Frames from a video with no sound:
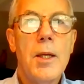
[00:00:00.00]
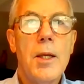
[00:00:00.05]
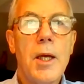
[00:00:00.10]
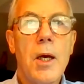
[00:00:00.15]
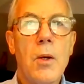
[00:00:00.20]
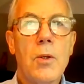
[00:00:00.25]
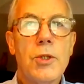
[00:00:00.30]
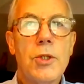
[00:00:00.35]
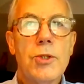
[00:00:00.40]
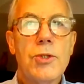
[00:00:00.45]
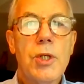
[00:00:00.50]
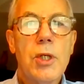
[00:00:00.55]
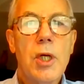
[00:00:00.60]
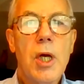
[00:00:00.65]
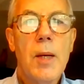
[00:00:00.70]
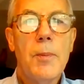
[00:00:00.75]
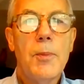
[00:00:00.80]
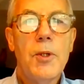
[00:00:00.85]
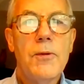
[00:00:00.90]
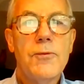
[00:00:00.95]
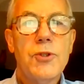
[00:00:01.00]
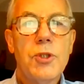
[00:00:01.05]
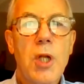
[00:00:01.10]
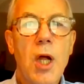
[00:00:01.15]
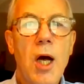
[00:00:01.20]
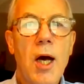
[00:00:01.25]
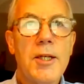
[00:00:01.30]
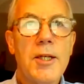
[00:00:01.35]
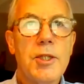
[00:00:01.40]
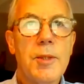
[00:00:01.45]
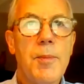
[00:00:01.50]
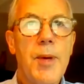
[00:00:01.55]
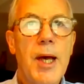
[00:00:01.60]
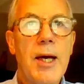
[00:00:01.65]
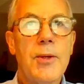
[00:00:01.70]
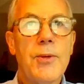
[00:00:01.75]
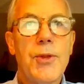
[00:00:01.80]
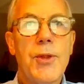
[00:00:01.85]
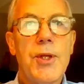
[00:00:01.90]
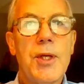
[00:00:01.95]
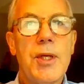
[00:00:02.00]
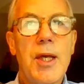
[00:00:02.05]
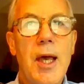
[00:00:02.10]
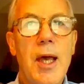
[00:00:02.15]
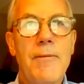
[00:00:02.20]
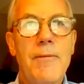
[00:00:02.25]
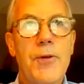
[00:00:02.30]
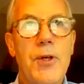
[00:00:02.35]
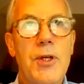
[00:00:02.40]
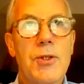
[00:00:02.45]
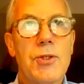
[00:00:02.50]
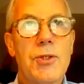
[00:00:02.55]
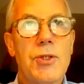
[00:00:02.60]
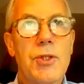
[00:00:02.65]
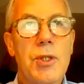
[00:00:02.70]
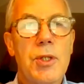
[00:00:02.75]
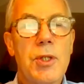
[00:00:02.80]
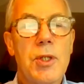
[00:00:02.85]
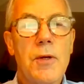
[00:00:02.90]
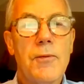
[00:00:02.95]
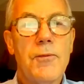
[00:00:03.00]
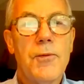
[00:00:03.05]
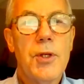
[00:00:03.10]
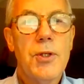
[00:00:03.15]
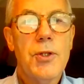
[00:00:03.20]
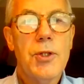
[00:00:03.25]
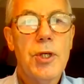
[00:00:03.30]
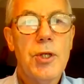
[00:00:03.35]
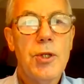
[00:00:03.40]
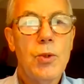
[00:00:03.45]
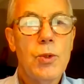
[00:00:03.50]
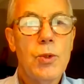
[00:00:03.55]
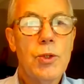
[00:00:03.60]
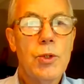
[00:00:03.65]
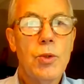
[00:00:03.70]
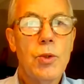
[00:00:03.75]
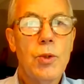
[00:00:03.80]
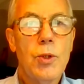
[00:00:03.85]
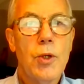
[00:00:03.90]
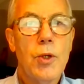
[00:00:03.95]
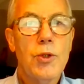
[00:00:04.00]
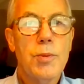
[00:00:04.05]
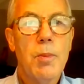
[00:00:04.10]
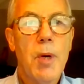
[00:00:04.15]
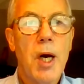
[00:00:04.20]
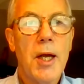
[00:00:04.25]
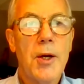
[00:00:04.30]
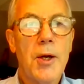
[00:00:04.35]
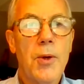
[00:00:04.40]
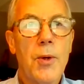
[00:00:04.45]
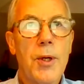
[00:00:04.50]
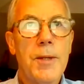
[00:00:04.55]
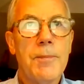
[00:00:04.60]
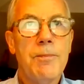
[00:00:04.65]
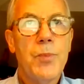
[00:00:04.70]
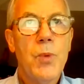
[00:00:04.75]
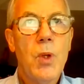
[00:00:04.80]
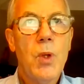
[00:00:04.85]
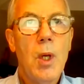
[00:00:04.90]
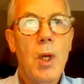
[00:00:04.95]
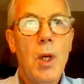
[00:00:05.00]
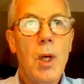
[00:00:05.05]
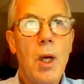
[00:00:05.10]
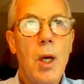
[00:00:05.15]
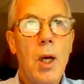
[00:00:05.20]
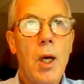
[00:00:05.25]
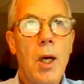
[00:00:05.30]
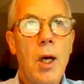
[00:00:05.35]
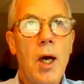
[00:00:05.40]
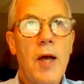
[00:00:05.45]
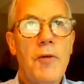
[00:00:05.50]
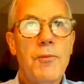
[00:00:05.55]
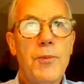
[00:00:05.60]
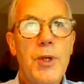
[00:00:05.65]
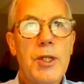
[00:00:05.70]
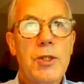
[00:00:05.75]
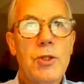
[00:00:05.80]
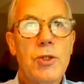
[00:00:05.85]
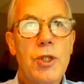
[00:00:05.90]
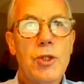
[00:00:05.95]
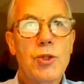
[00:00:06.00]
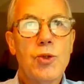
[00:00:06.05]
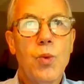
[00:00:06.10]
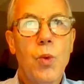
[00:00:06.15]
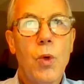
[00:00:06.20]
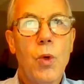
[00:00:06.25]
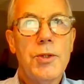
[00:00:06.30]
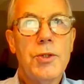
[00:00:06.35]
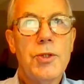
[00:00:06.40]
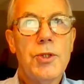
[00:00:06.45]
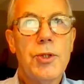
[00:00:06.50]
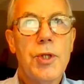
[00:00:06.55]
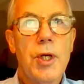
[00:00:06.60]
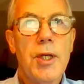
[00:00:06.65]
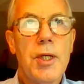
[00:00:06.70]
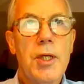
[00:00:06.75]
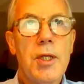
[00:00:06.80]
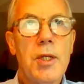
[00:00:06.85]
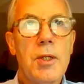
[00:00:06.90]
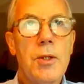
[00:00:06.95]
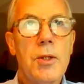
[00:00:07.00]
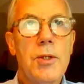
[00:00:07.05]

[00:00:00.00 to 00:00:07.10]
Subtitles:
Now, just a couple of slides about the efficacy of continuous glucose monitoring. I've picked just one study.